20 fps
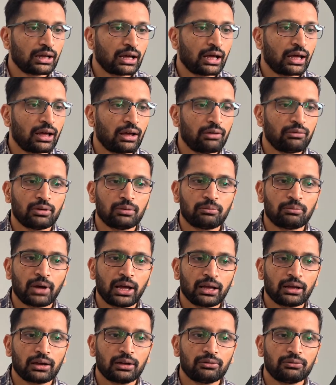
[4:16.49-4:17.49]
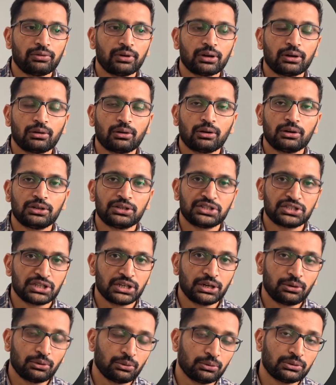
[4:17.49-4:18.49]
I have a
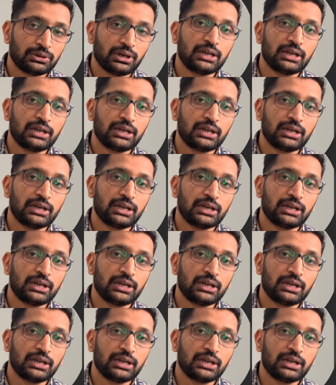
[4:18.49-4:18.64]
myconfig.j2.